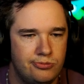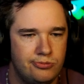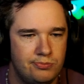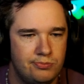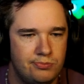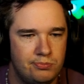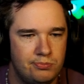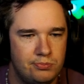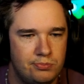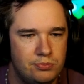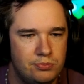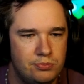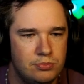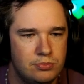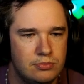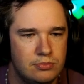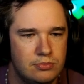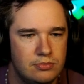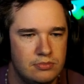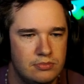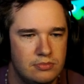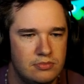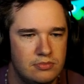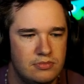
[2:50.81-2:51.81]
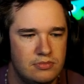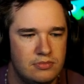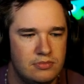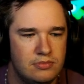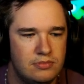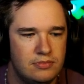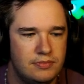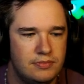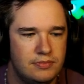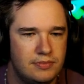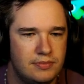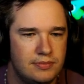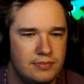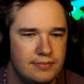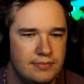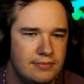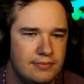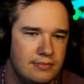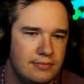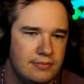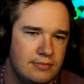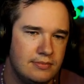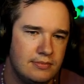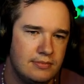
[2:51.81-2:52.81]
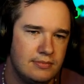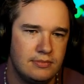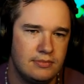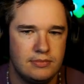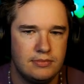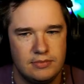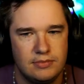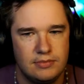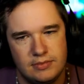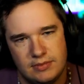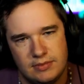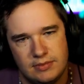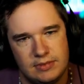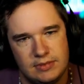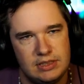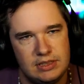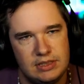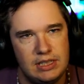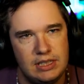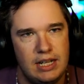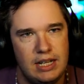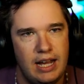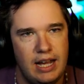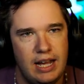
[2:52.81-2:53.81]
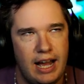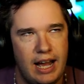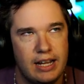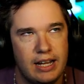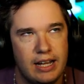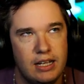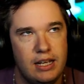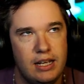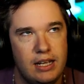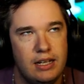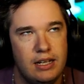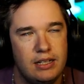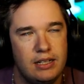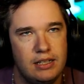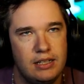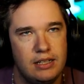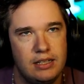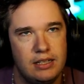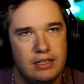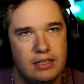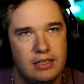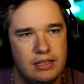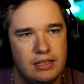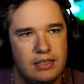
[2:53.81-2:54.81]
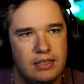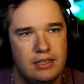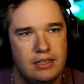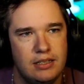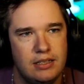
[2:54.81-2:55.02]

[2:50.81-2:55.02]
But I mean, it still is good.